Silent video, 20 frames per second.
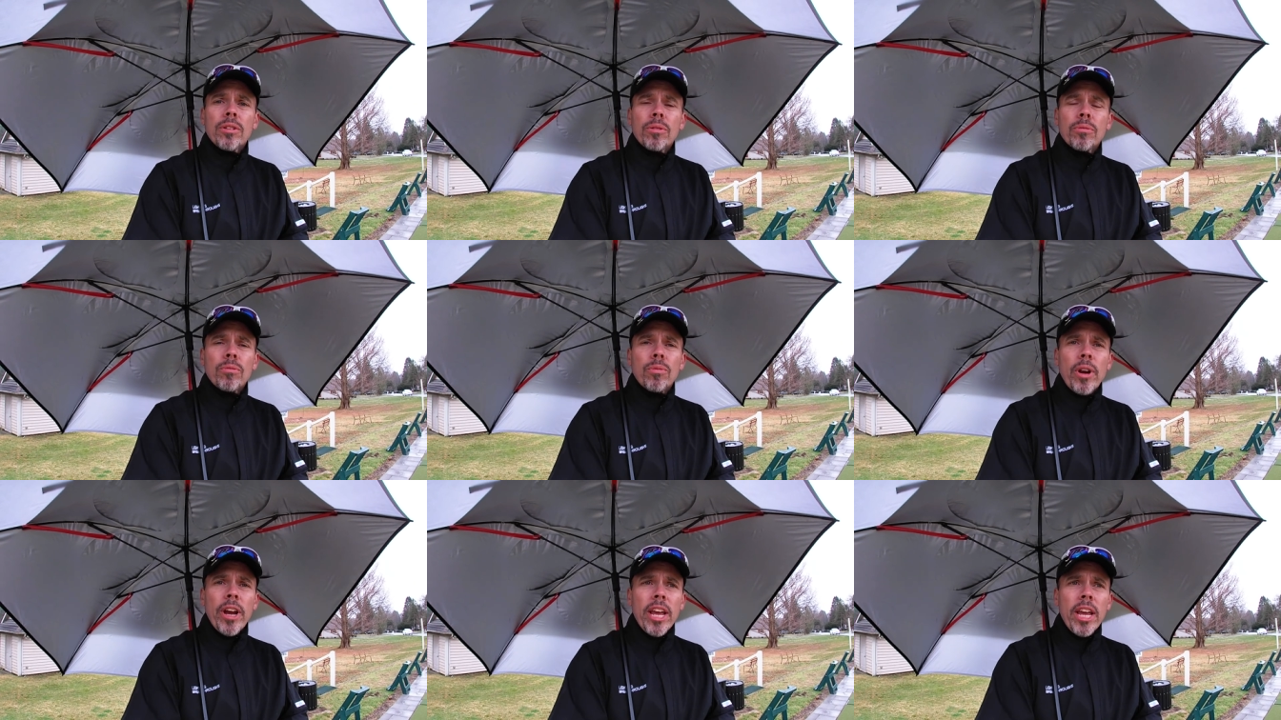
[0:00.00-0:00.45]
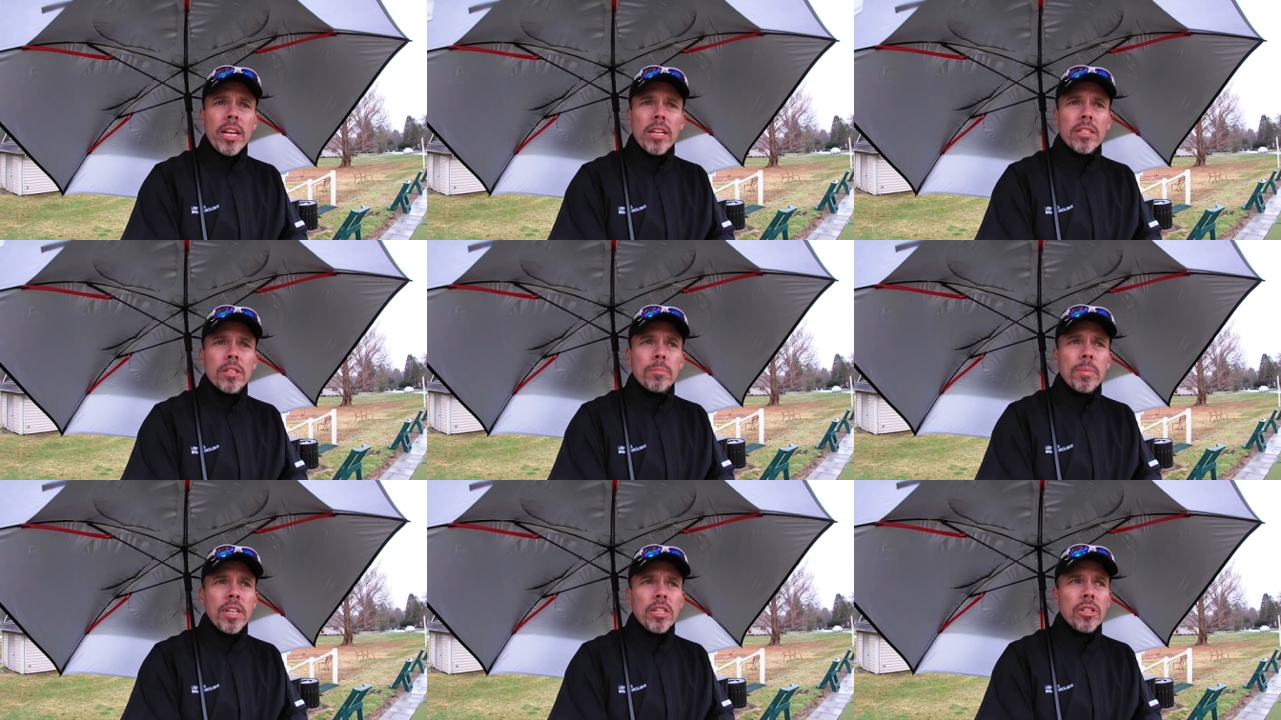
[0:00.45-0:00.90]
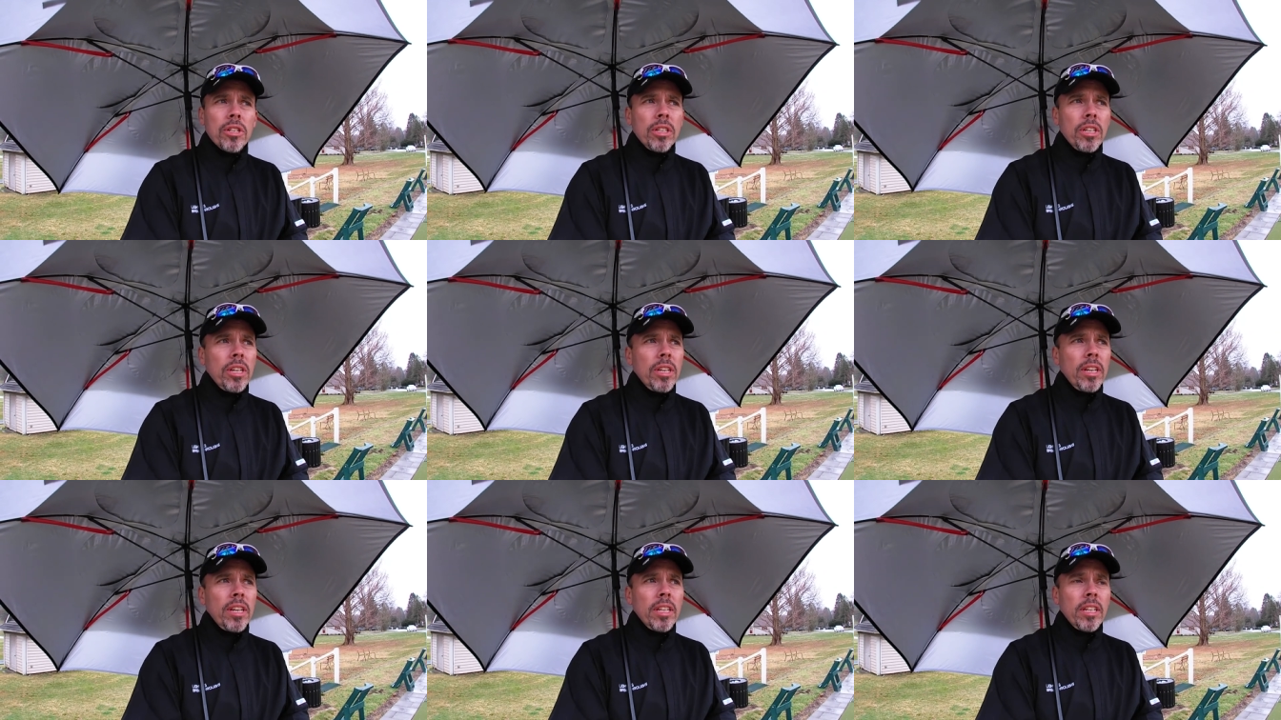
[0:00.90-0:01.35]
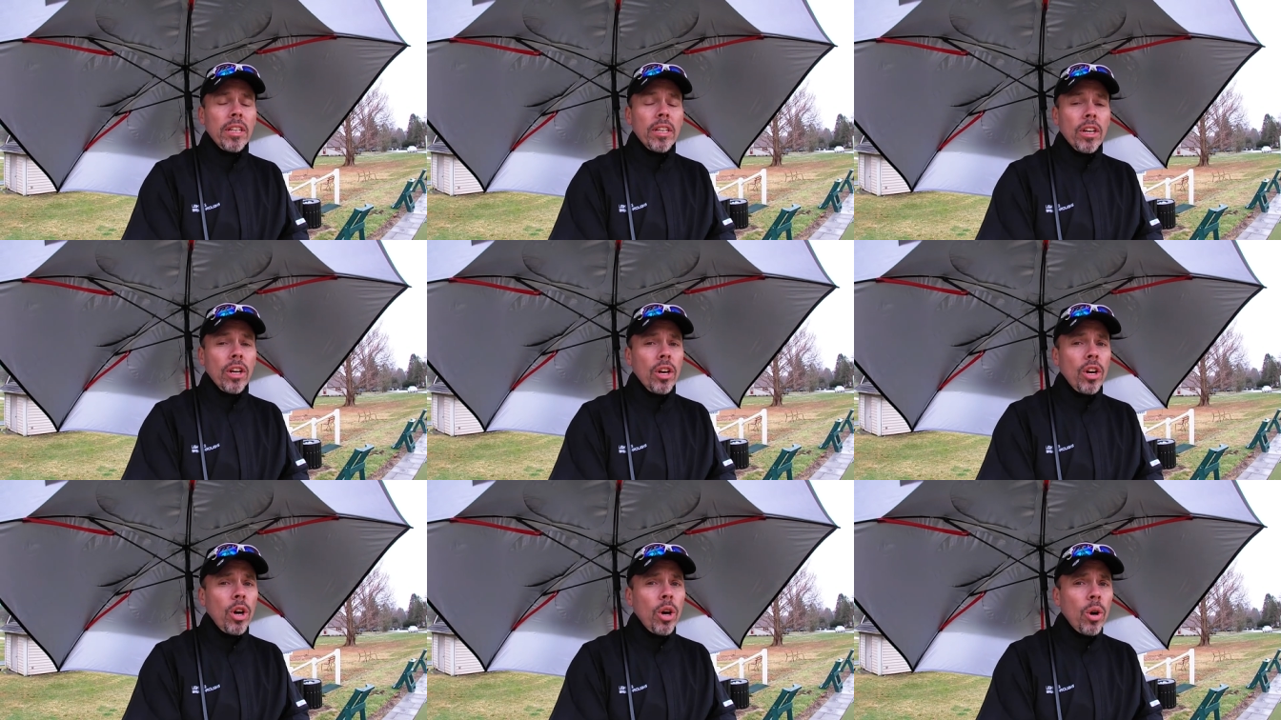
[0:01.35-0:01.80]
the rain, especially in the
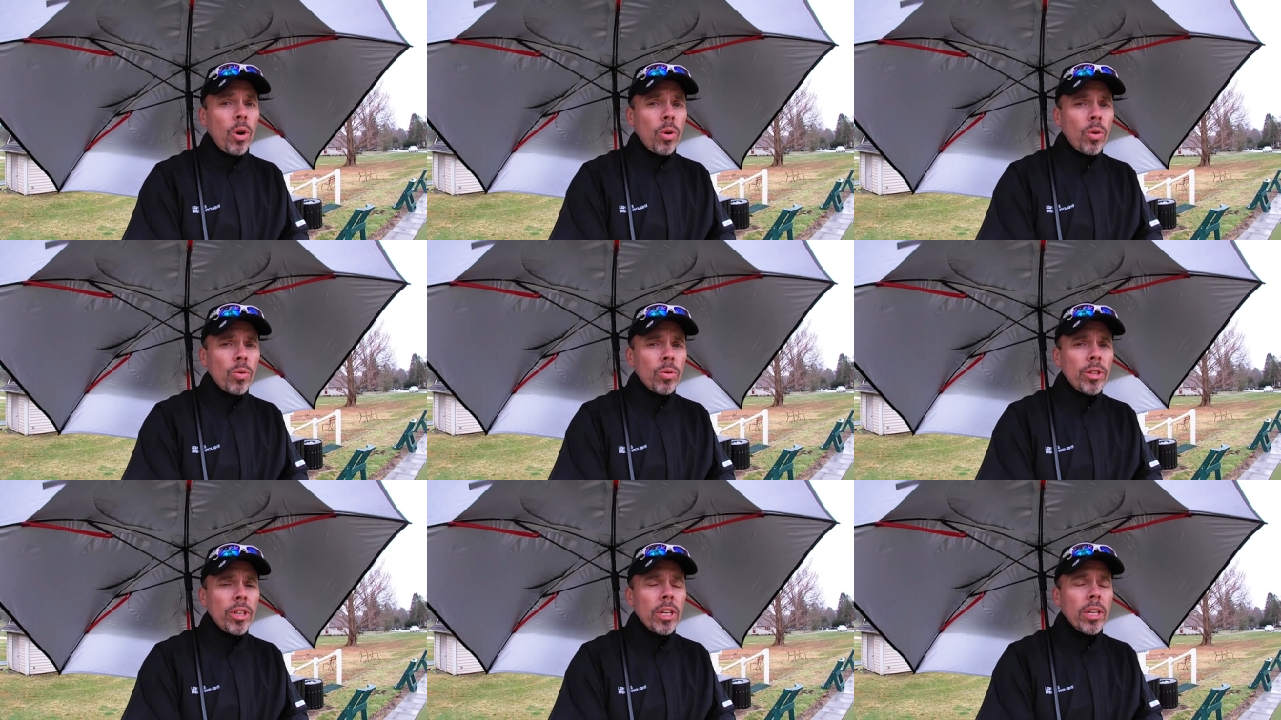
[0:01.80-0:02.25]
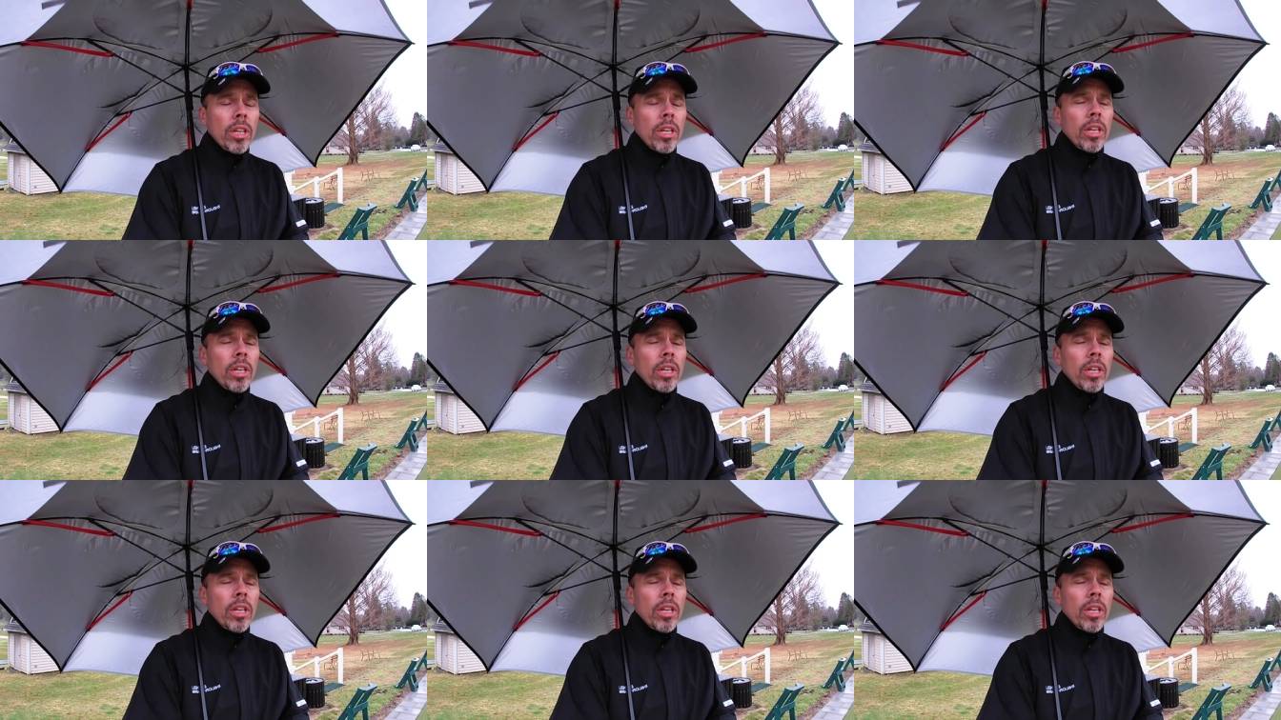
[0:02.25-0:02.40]
cold,